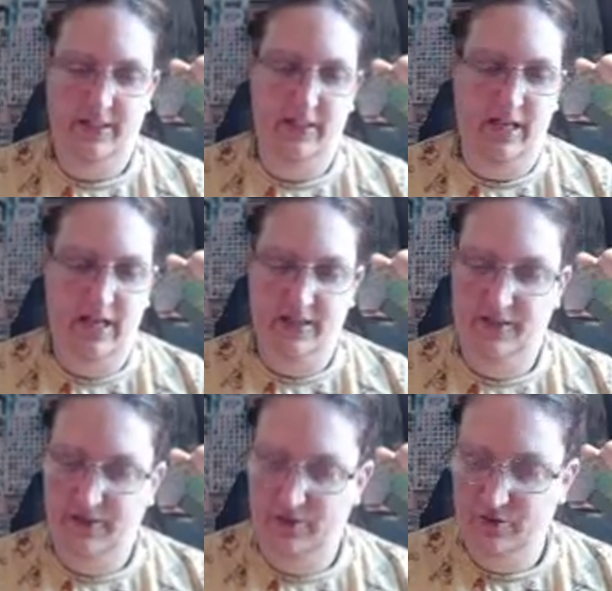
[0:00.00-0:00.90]
And I had
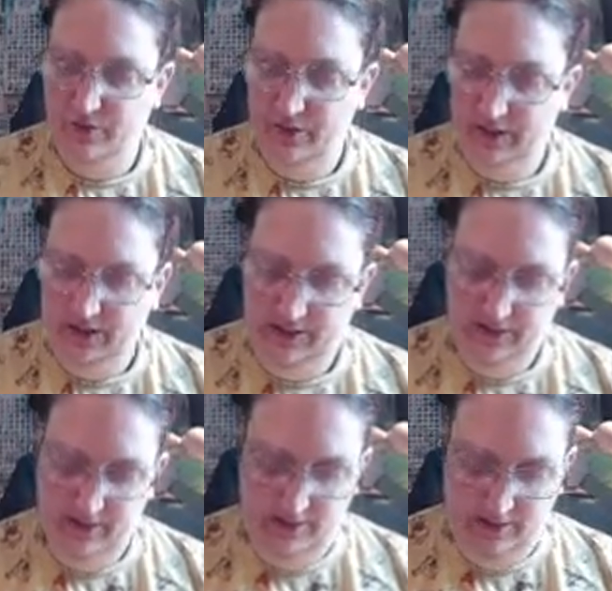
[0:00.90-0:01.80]
another doily,
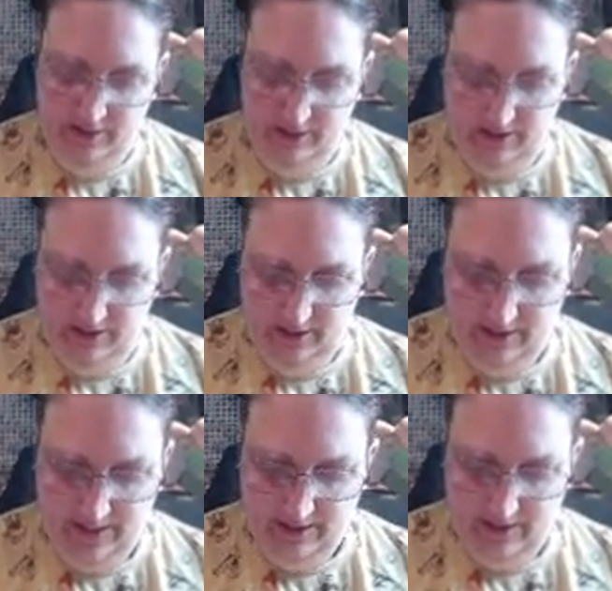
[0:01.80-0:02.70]
the
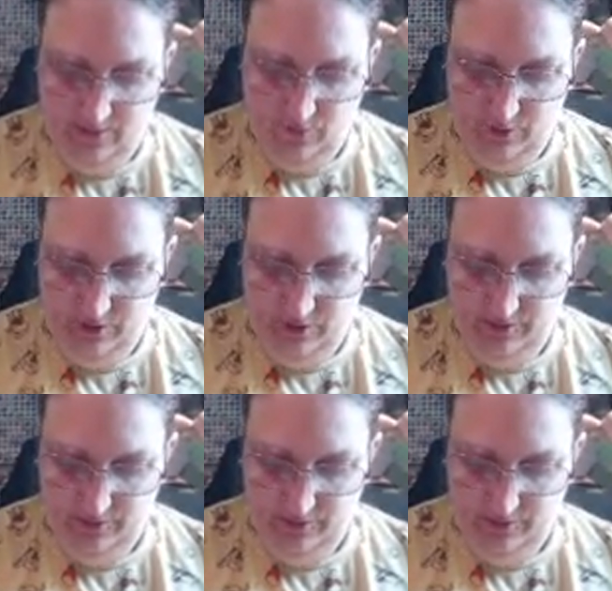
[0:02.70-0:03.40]
exact same one.